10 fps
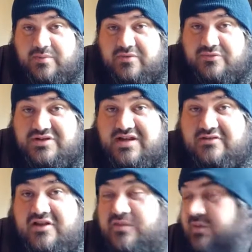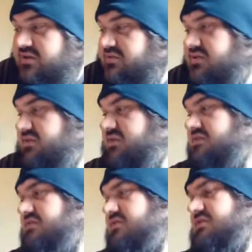People don't check their emails, and
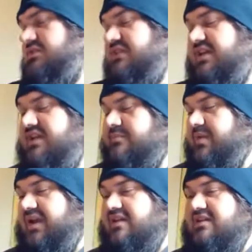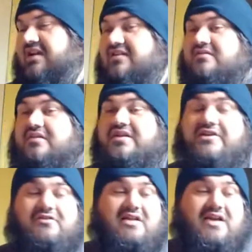then they get mad like a
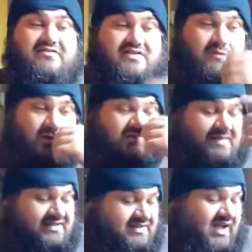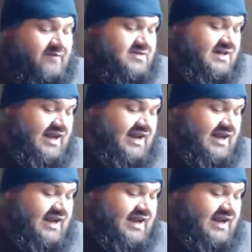year later. It's like, where's my stuff?